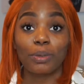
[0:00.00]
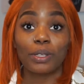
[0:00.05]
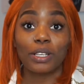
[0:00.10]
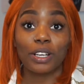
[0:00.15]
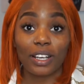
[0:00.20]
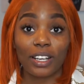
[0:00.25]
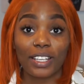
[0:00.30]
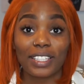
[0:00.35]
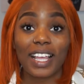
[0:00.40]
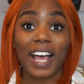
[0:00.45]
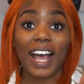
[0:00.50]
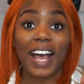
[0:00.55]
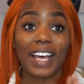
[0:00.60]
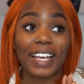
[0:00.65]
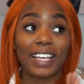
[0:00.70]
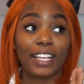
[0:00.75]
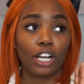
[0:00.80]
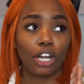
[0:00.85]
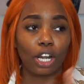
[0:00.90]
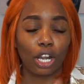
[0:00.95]
because
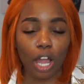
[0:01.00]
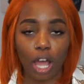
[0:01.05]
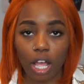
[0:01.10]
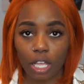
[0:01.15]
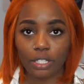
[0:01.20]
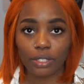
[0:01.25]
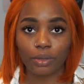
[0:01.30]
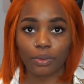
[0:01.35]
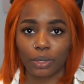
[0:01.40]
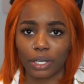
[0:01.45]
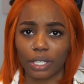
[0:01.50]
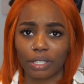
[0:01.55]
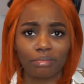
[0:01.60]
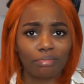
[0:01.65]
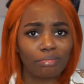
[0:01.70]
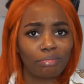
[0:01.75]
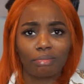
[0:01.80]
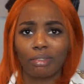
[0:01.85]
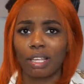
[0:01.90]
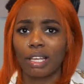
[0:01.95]
I lost
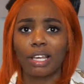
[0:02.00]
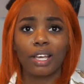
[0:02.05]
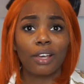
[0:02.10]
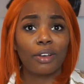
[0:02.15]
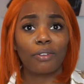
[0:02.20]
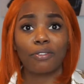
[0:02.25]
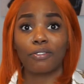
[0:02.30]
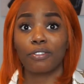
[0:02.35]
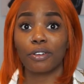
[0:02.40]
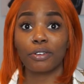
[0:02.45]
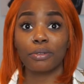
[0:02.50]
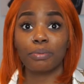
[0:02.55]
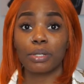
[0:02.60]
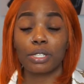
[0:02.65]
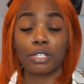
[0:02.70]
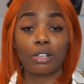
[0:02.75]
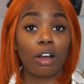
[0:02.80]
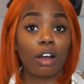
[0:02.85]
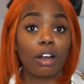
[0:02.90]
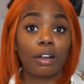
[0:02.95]
weight. Very
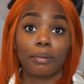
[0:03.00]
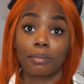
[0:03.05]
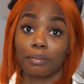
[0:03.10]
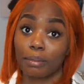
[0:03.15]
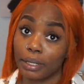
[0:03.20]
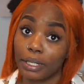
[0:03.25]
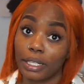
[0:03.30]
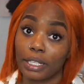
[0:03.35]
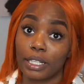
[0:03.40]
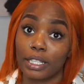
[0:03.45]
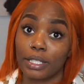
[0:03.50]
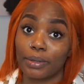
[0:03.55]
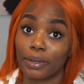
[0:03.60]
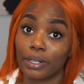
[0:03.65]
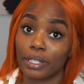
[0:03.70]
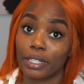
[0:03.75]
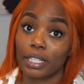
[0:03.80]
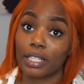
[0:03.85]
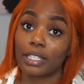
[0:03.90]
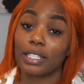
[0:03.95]
bizarre, but it is what
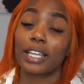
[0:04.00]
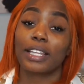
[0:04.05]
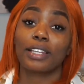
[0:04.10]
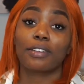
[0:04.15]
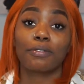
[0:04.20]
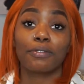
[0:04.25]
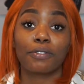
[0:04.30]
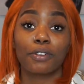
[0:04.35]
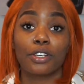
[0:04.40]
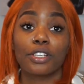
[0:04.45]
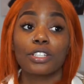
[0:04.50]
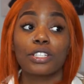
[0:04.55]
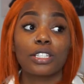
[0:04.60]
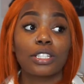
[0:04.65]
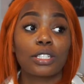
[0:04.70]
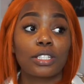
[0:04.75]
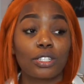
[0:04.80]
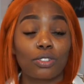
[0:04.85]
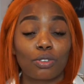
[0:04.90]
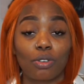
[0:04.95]
it is. And the
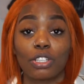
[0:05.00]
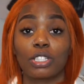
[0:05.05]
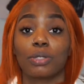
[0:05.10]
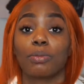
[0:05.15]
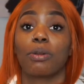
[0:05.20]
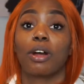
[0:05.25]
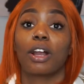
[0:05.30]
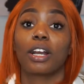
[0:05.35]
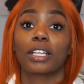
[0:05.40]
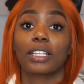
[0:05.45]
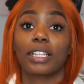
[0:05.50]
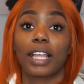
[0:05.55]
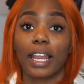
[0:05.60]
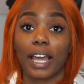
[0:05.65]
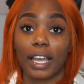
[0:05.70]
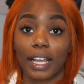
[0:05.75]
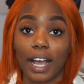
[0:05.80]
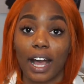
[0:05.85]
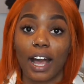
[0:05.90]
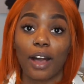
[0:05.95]
first stretch mark that
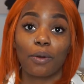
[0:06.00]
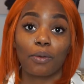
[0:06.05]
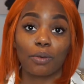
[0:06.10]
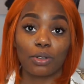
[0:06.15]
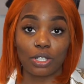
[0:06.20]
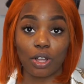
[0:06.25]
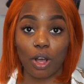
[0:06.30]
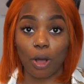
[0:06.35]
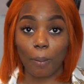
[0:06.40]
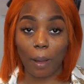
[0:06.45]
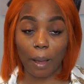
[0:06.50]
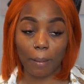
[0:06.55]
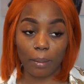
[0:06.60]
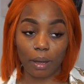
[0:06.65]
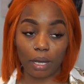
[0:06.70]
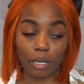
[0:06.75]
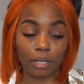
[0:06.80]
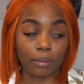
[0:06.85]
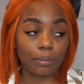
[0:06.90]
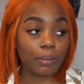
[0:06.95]
I got was on my
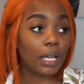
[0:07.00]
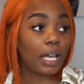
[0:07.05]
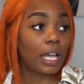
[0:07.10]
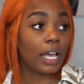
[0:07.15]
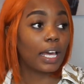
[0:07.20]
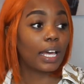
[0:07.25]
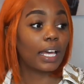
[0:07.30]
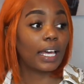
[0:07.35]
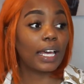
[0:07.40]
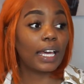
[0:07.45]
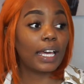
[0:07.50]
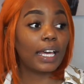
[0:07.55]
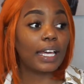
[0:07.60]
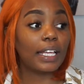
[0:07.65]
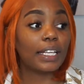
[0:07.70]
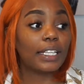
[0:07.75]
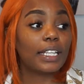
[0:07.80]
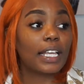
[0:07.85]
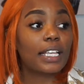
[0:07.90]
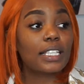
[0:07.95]
bottom,
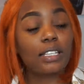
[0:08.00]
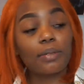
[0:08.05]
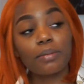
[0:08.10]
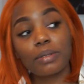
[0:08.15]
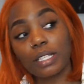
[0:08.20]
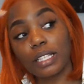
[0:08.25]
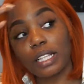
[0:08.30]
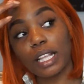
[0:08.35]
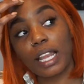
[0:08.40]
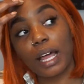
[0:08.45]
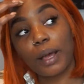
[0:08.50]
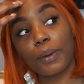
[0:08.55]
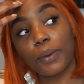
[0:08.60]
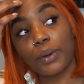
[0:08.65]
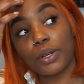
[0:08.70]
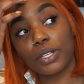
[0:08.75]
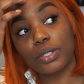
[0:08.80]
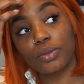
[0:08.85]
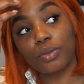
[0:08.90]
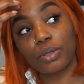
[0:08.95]
and that's something that I
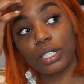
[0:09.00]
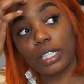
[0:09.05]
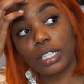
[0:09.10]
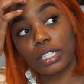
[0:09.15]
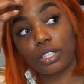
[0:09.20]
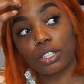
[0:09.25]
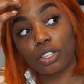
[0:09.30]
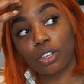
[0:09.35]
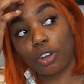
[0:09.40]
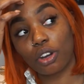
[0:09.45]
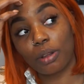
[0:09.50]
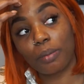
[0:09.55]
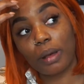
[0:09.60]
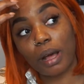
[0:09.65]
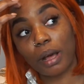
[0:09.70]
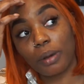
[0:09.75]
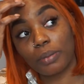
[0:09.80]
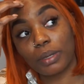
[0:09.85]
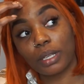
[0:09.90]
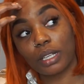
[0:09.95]
was really insecure
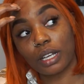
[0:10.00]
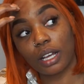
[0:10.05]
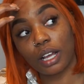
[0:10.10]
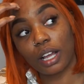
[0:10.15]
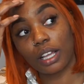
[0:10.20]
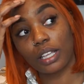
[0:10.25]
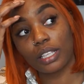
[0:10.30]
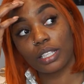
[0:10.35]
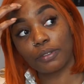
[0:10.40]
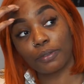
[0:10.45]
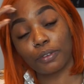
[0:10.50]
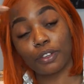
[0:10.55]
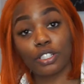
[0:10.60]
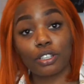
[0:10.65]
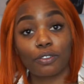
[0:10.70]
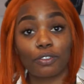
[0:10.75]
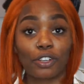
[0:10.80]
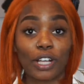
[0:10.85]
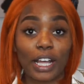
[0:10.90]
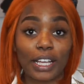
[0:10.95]
about, because first
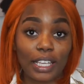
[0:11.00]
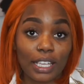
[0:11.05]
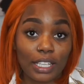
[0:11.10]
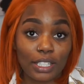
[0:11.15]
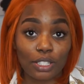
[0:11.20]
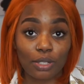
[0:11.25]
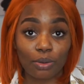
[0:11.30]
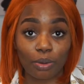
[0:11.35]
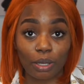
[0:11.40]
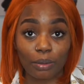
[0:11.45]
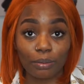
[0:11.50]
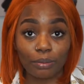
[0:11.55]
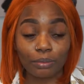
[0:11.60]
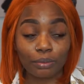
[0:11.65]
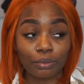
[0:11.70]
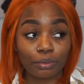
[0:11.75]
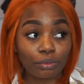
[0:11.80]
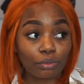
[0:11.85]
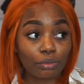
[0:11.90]
of all, I can't swim,